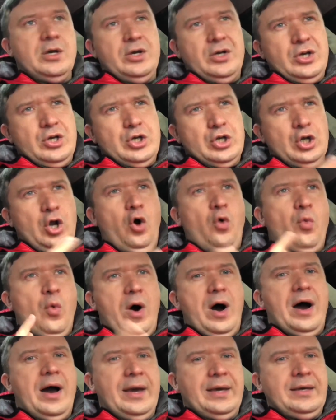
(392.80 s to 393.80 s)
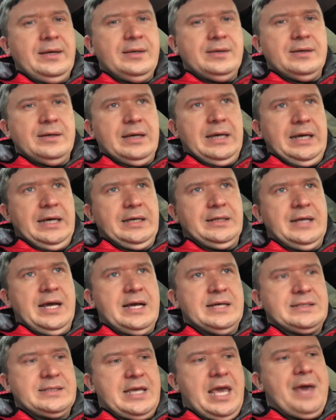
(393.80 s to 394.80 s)
You know why it
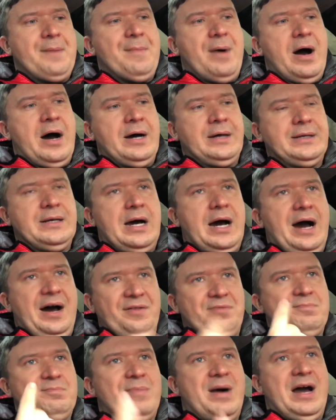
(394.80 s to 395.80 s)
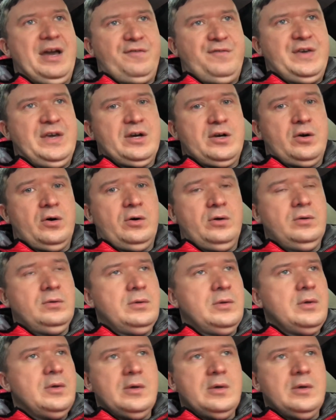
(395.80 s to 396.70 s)
has came on my vehicle?